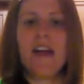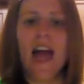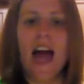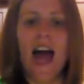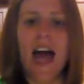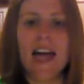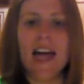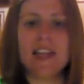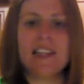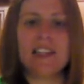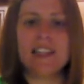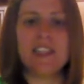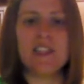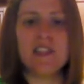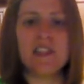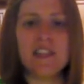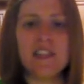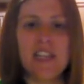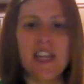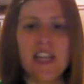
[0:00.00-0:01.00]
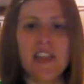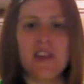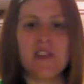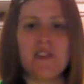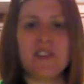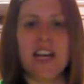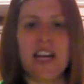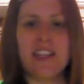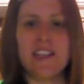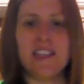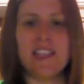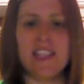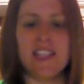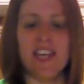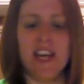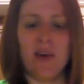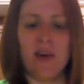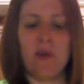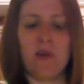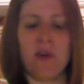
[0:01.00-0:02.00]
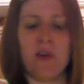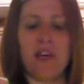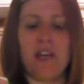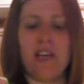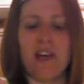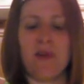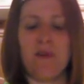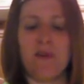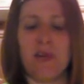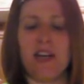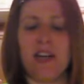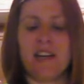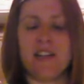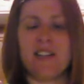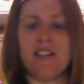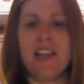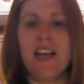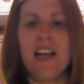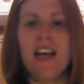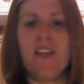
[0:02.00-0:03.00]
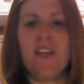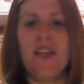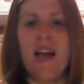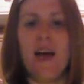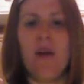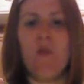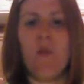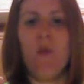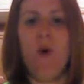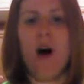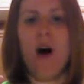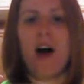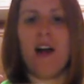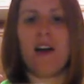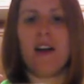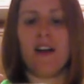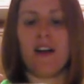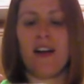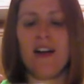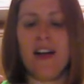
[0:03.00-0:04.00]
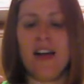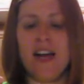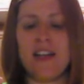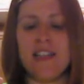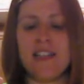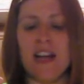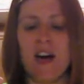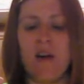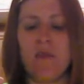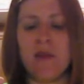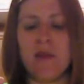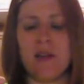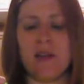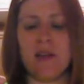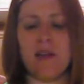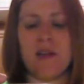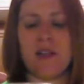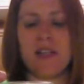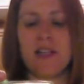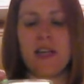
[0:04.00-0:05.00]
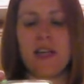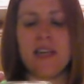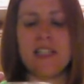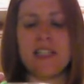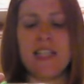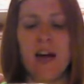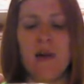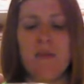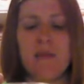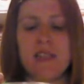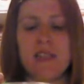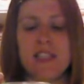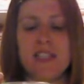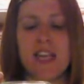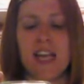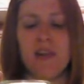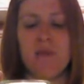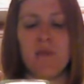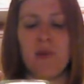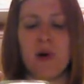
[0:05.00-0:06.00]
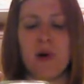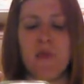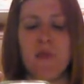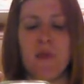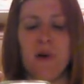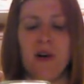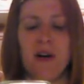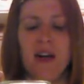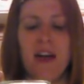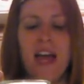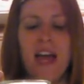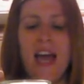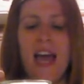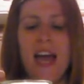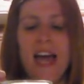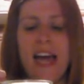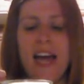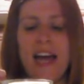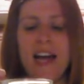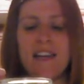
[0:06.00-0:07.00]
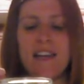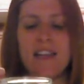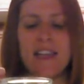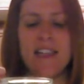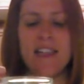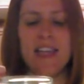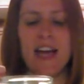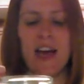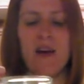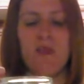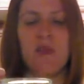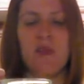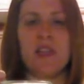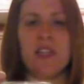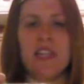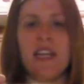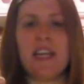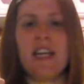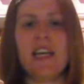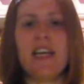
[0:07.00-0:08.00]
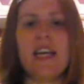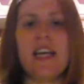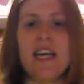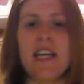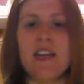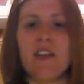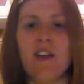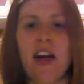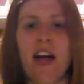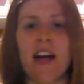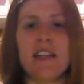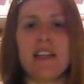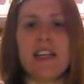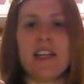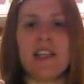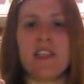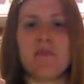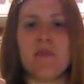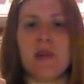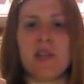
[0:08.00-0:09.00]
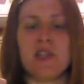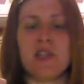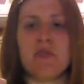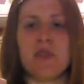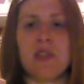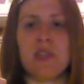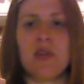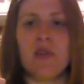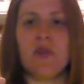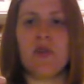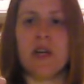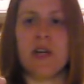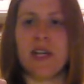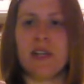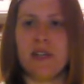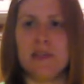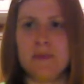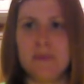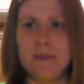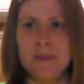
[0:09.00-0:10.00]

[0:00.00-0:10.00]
I can still see the density at work here because that water has now been stained purple, and it's not really interacting as much with the oil.